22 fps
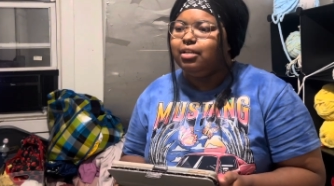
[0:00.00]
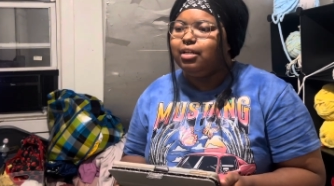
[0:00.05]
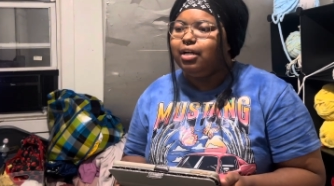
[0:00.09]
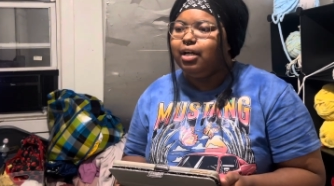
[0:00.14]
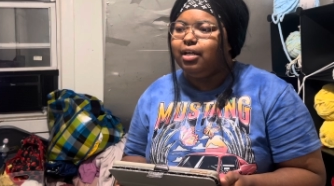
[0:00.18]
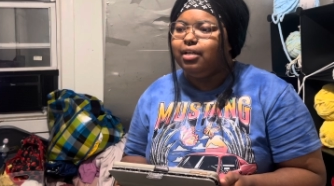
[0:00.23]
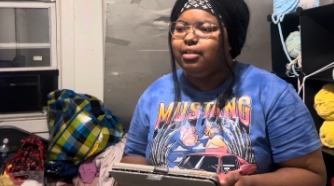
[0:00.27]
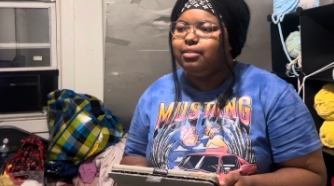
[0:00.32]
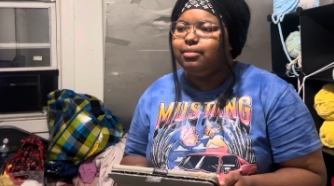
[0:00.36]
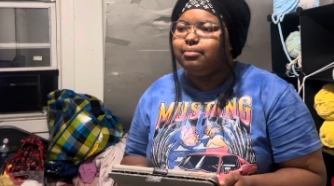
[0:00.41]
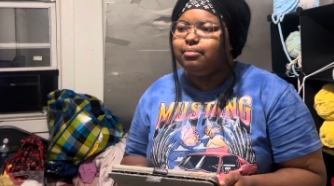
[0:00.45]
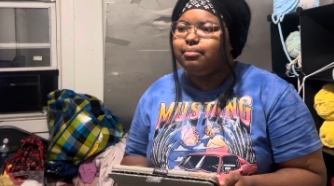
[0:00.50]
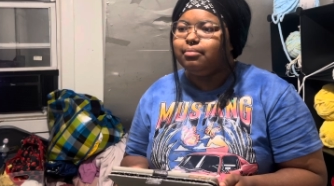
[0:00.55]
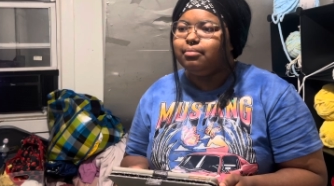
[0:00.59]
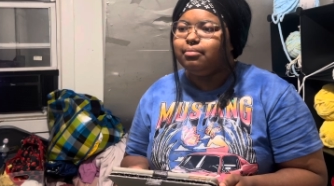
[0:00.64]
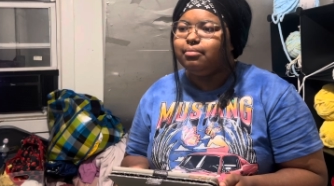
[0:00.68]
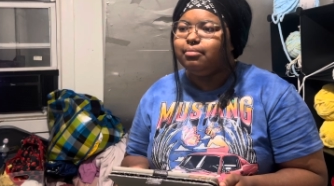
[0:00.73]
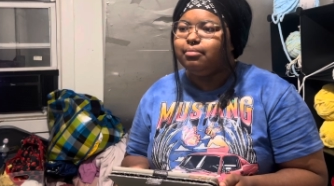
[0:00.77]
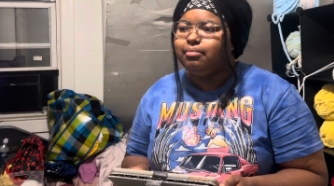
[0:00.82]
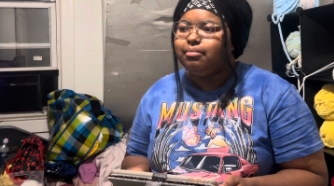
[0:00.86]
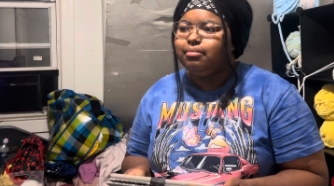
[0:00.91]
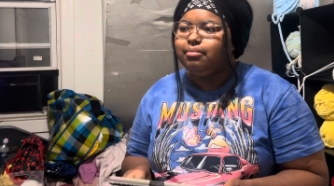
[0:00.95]
Um,
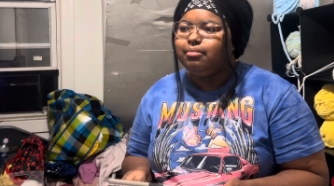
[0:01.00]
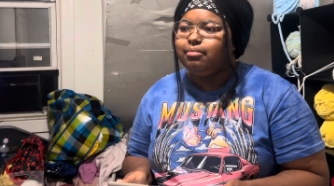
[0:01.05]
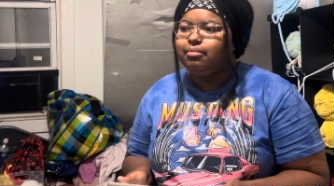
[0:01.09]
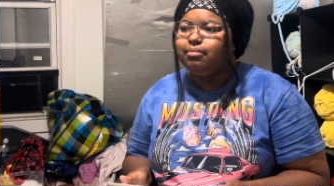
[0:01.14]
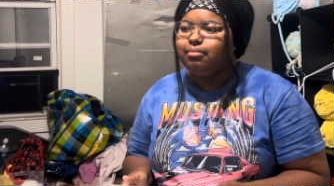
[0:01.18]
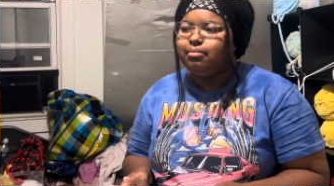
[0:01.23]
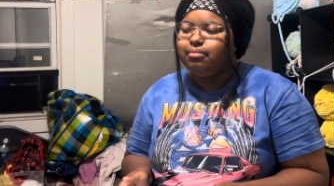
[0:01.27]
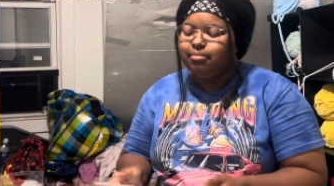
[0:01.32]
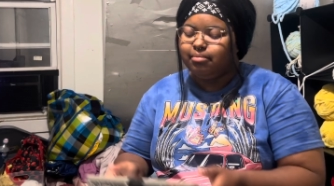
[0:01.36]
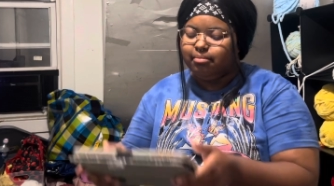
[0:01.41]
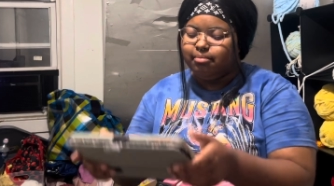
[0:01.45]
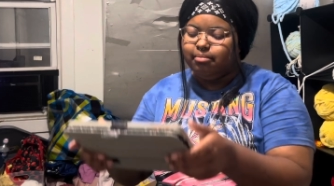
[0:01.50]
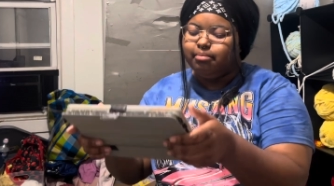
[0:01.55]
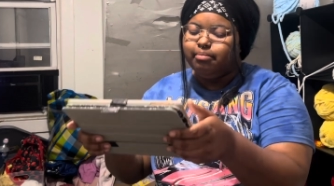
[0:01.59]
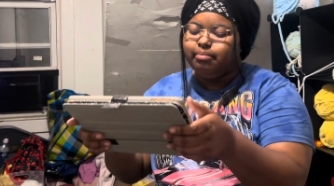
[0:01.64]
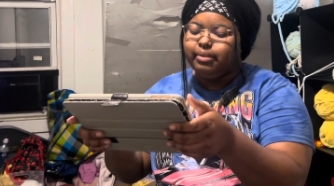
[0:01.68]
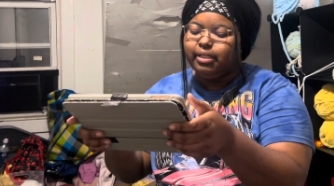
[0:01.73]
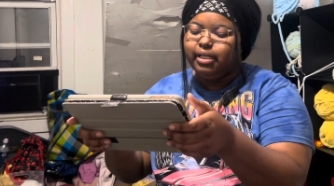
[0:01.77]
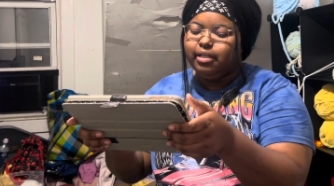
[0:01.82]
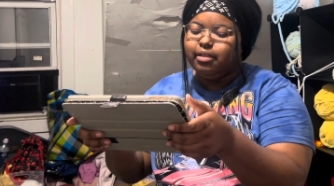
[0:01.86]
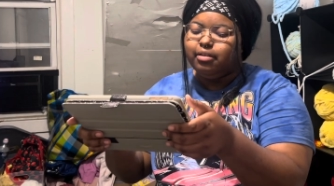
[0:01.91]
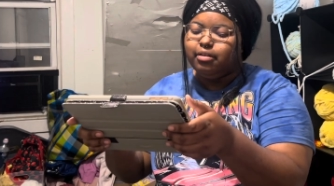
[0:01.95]

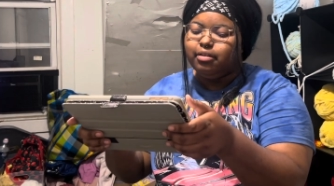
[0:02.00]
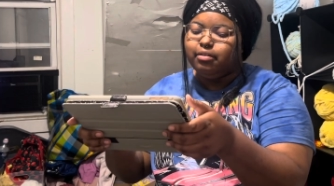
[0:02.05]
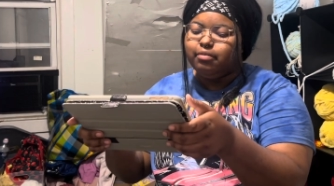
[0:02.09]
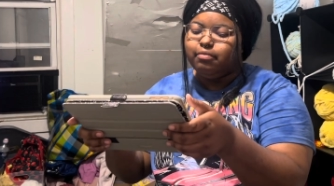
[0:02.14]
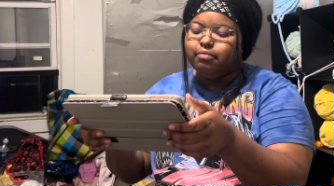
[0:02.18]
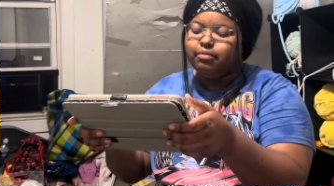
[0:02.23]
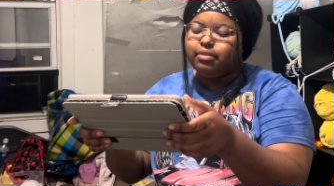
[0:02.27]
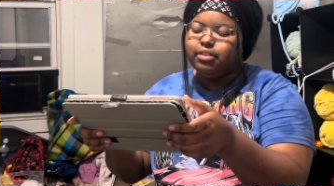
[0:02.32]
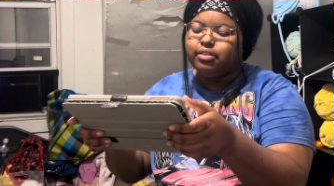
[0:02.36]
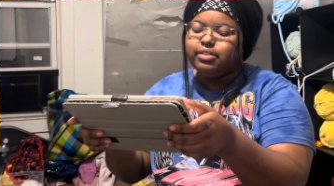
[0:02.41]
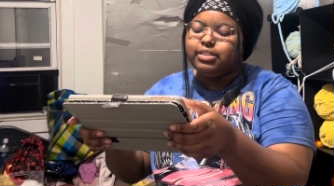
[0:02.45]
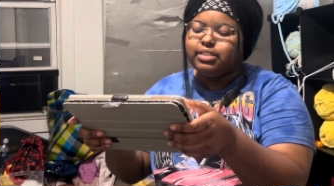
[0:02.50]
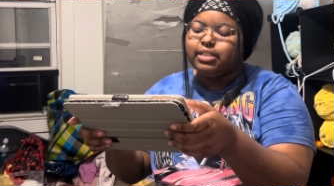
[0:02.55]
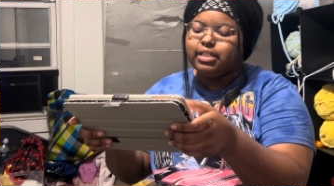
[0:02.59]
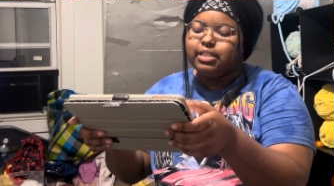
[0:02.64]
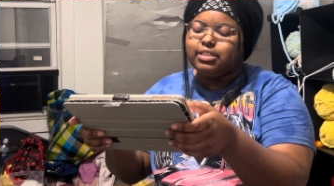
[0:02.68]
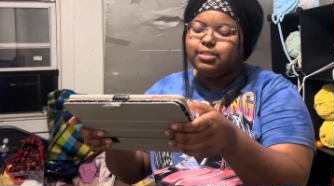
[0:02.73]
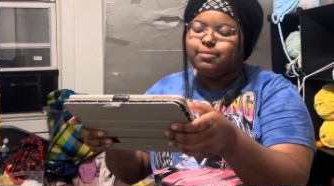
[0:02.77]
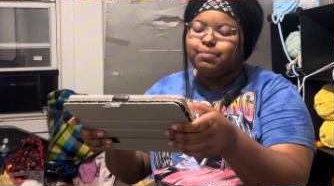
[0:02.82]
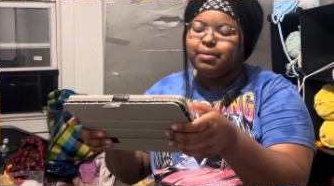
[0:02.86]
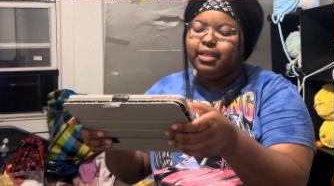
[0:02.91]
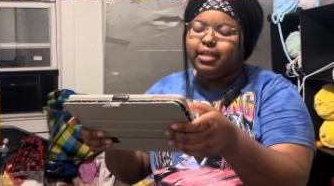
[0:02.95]
but
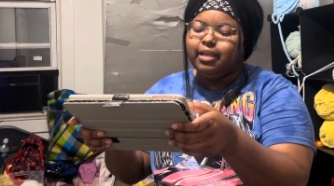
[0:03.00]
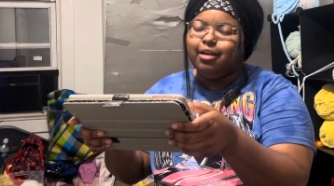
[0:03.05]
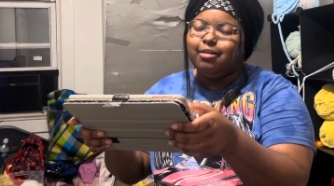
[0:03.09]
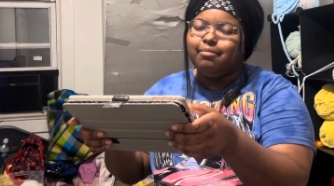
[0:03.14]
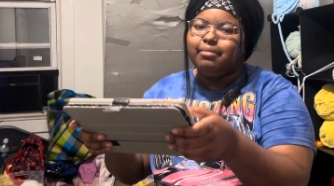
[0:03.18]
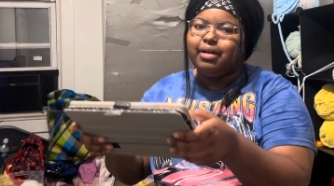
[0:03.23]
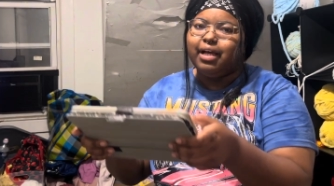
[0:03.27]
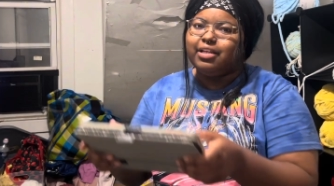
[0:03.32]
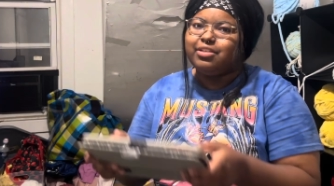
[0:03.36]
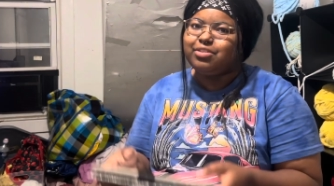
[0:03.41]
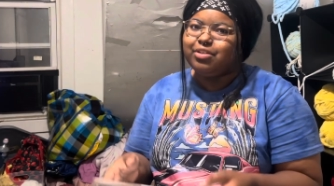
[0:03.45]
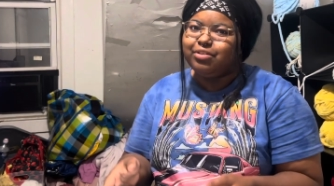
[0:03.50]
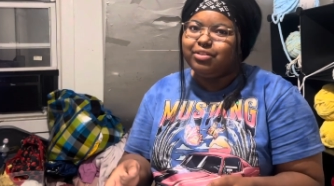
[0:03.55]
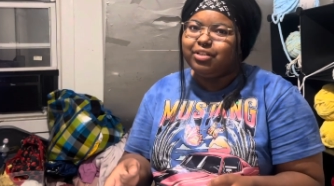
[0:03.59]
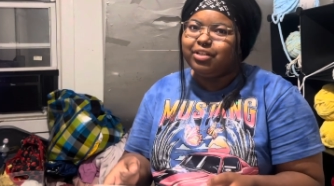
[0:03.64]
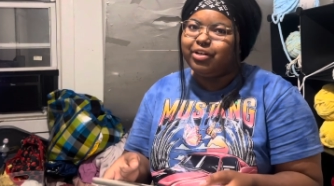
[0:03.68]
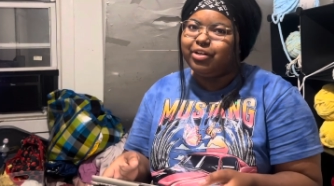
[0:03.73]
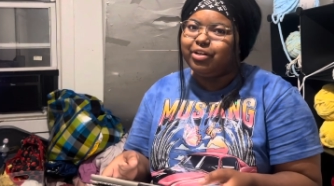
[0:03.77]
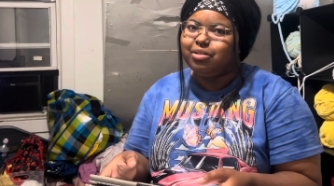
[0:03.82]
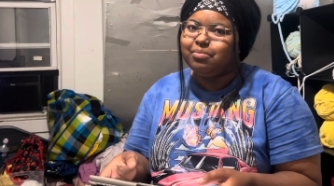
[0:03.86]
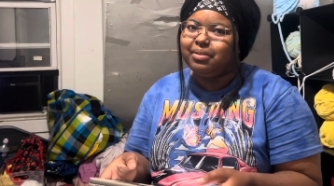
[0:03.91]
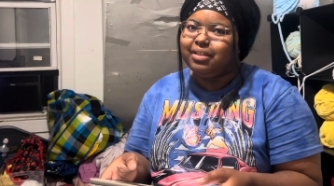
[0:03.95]
1:06 p.m. I sold a
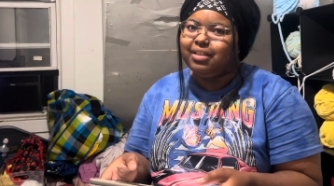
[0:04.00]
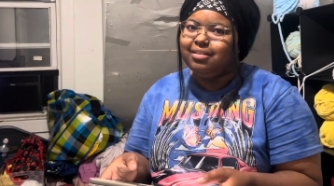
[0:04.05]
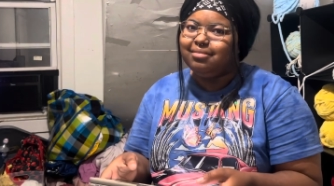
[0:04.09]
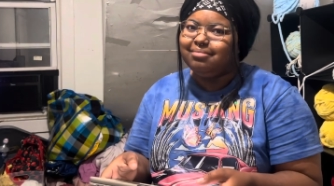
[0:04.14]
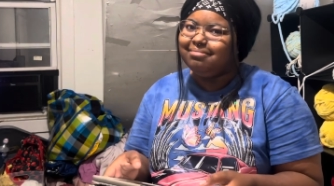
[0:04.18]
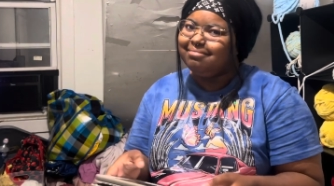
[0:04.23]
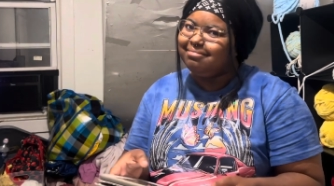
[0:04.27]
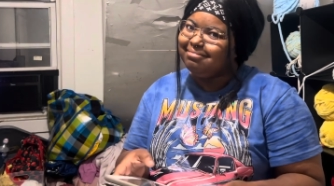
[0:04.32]
Kirby.